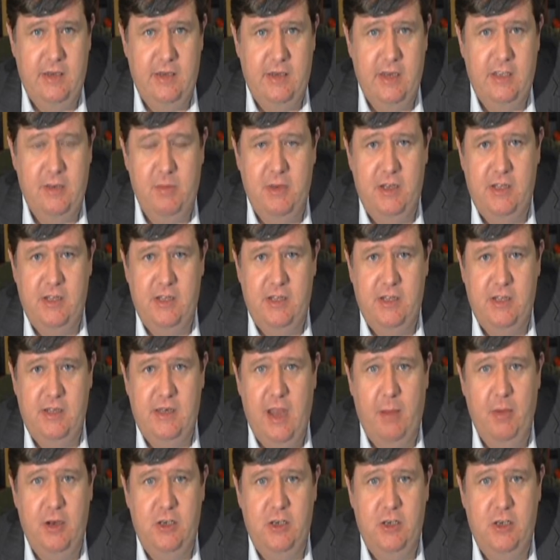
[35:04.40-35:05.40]
had
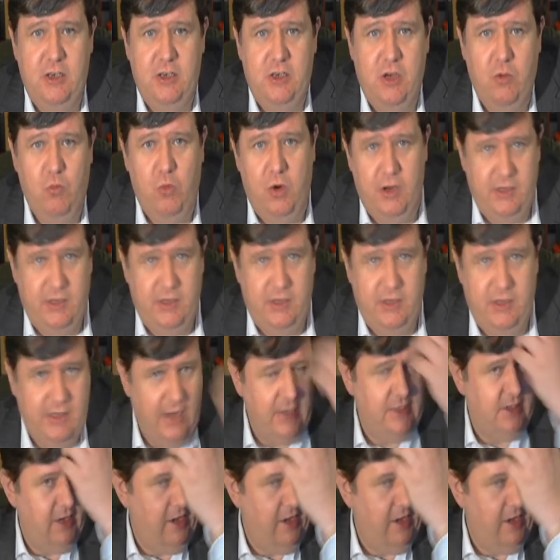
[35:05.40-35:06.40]
established were essential
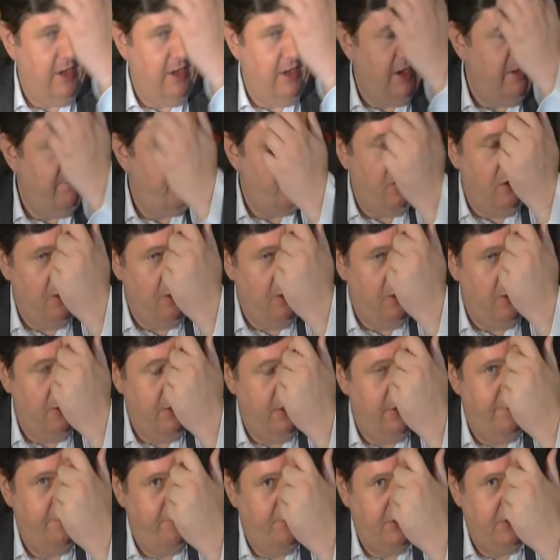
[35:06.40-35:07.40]
and important for
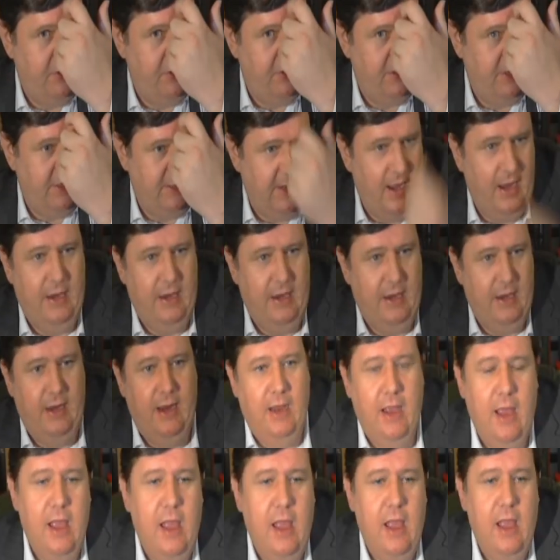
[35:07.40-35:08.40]
society.
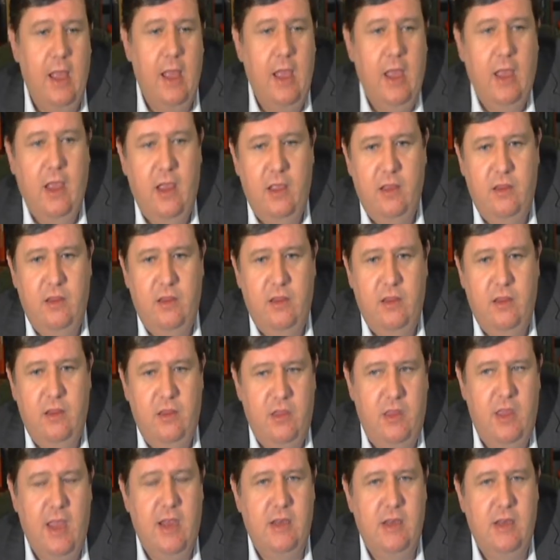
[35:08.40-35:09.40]

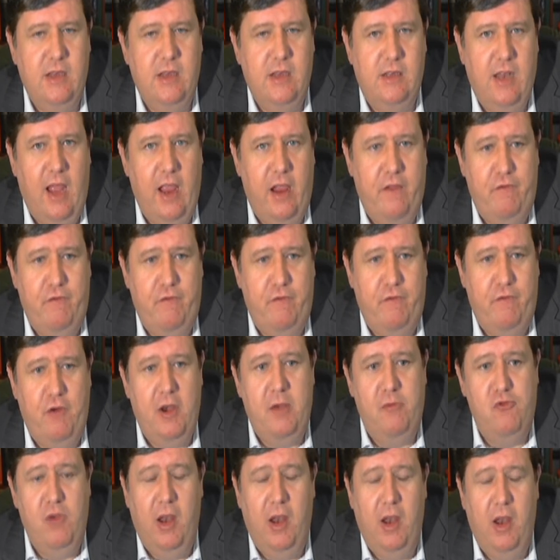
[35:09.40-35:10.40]
Things like freedom of
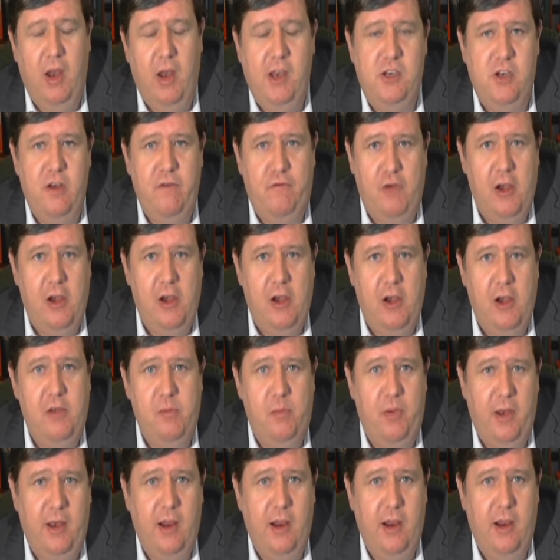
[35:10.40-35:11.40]
religion, freedom of
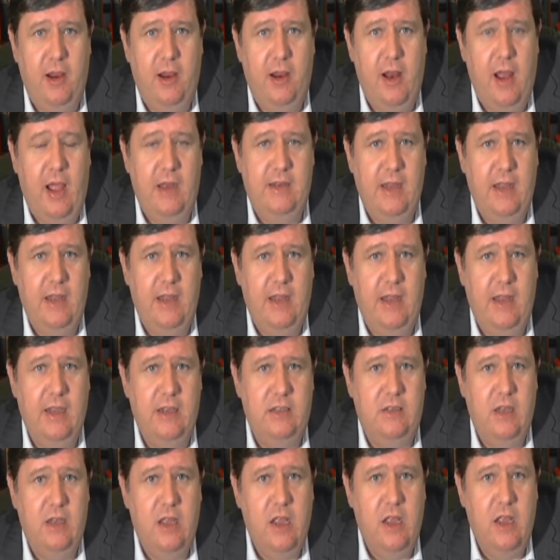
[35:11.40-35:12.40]
political ideas,
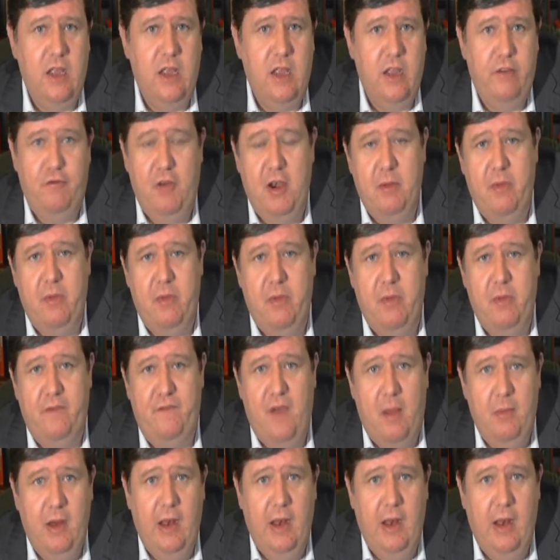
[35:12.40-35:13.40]
freedom of family
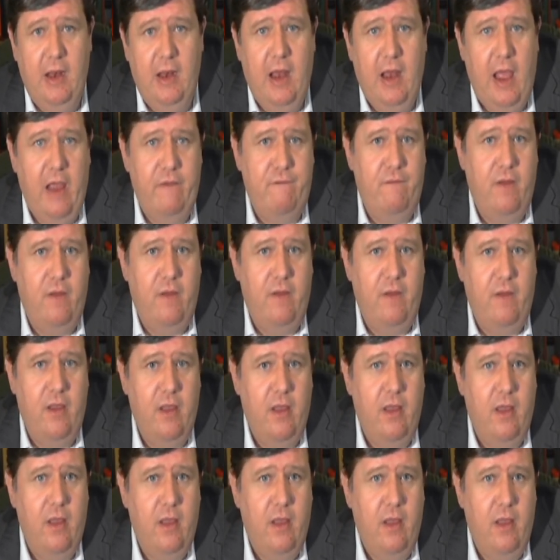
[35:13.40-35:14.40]
life,
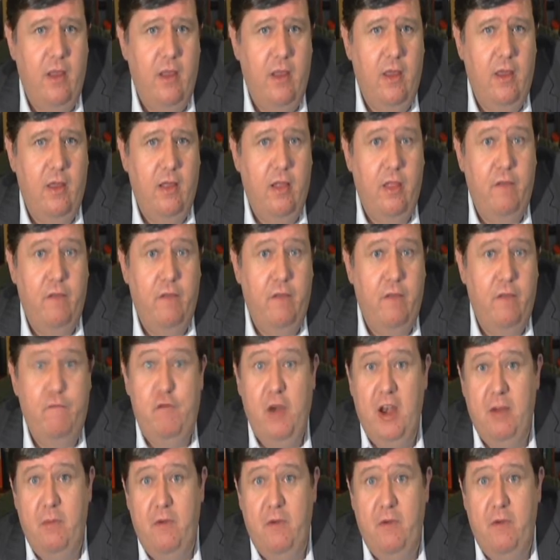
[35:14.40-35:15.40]
freedom
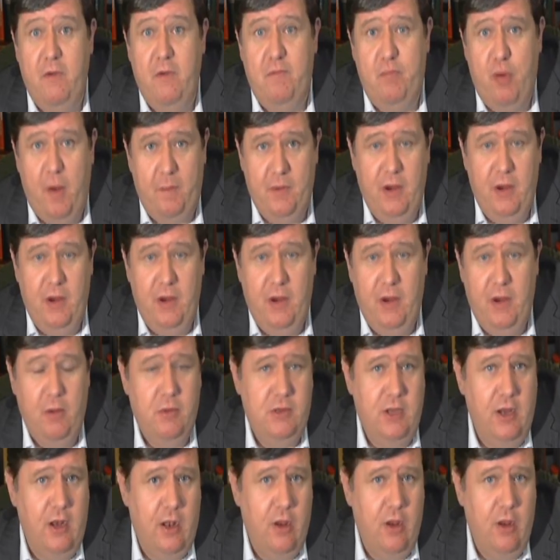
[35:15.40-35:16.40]
of property was
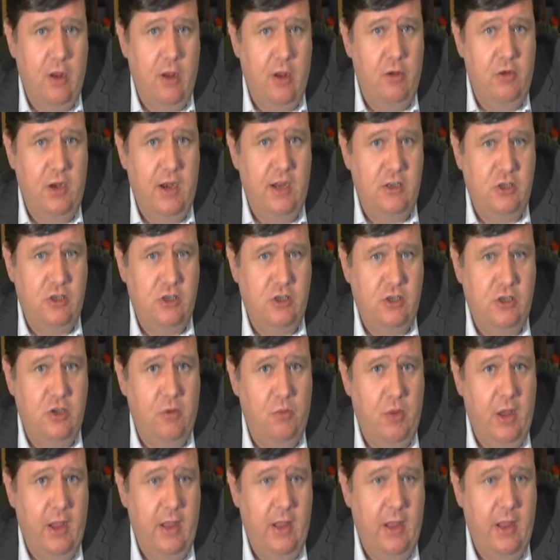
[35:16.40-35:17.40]
included in some way,
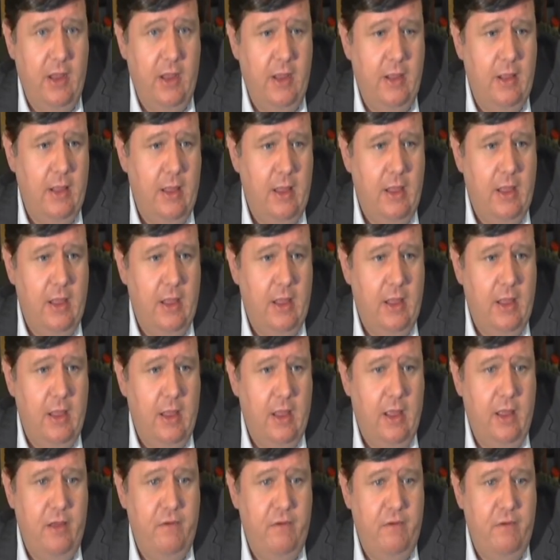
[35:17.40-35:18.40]

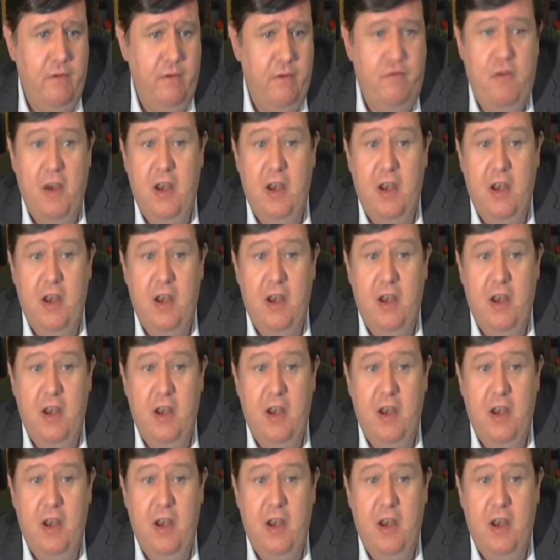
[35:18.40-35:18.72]
freedom